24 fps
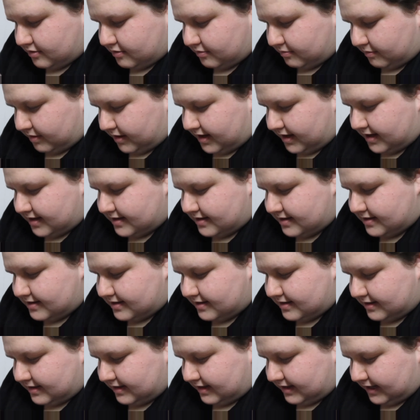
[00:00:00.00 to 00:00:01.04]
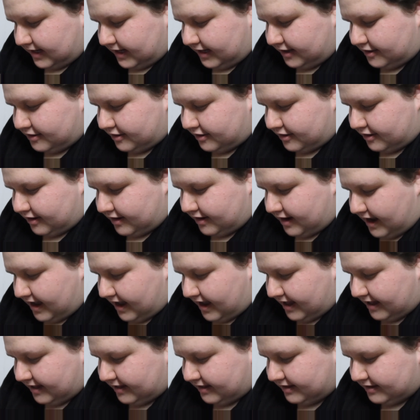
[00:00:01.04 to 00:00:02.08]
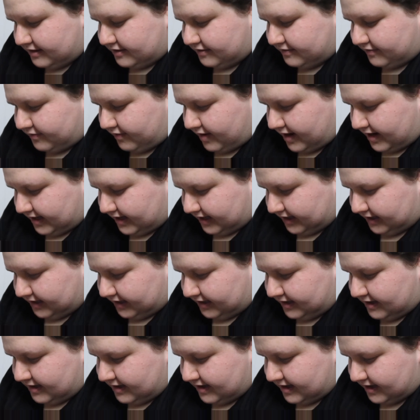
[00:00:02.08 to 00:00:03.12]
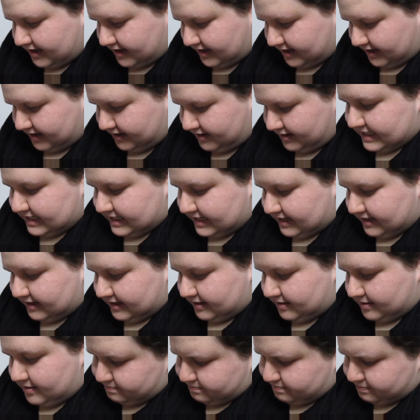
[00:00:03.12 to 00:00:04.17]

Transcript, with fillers: What later Helen Reddy hit did